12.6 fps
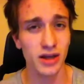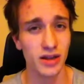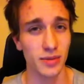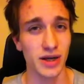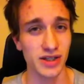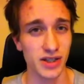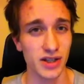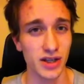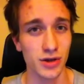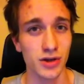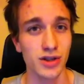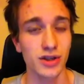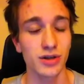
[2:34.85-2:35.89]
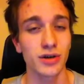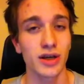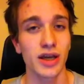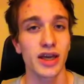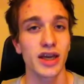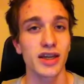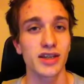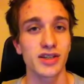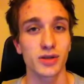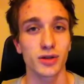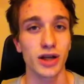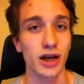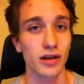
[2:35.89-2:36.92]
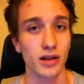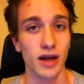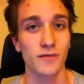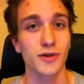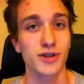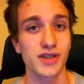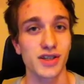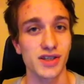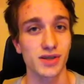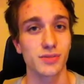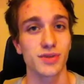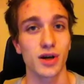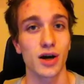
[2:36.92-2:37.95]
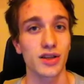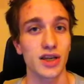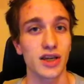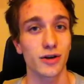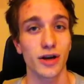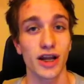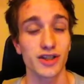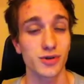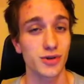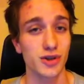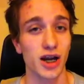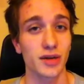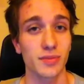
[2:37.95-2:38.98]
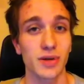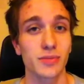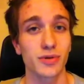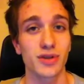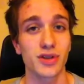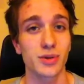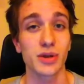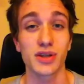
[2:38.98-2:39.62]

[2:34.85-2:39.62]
the best thing that you could do is learn how to leverage systems on the internet to attract people to you.